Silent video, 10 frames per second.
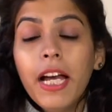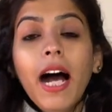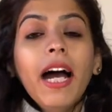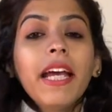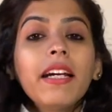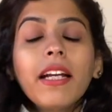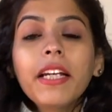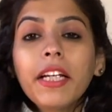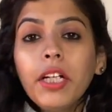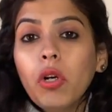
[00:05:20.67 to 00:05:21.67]
Here I
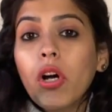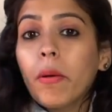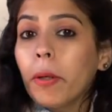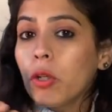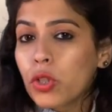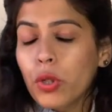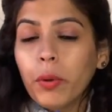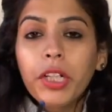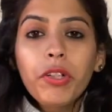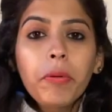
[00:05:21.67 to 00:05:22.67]
can talk about
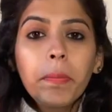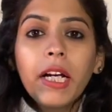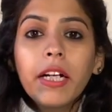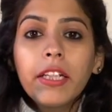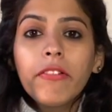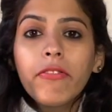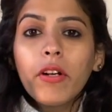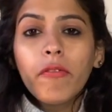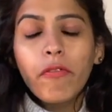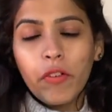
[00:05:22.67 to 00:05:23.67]
Joey Tribbiani
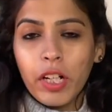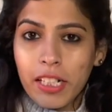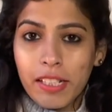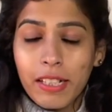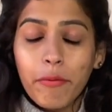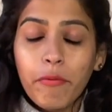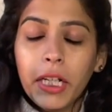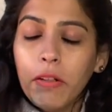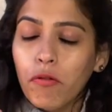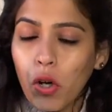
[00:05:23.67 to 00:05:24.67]
from Friends. I'm
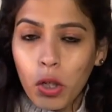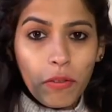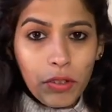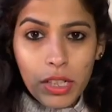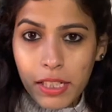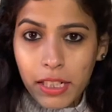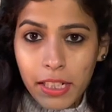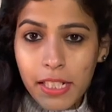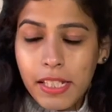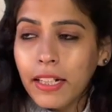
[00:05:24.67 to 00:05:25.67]
very fond of this
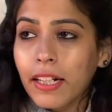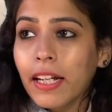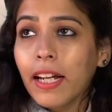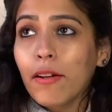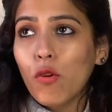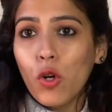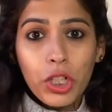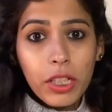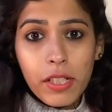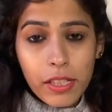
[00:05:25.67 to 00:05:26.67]
series and I have watched
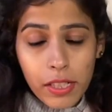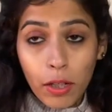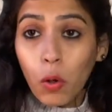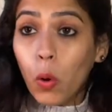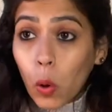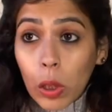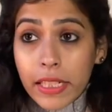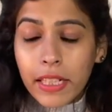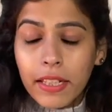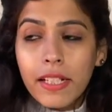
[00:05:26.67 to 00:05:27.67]
this whole
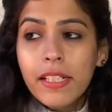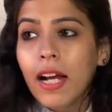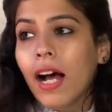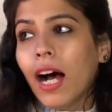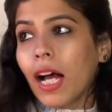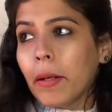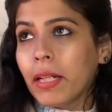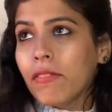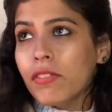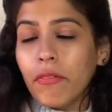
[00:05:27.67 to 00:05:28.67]
series, I
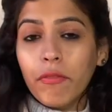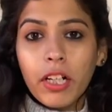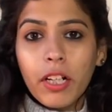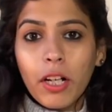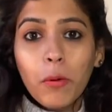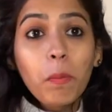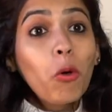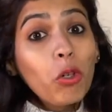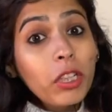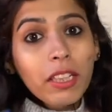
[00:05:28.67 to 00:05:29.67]
believe somewhere around
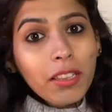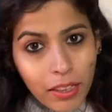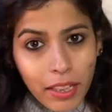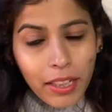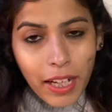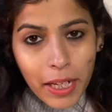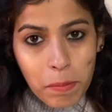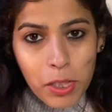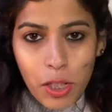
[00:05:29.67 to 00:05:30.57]
more than 3 times.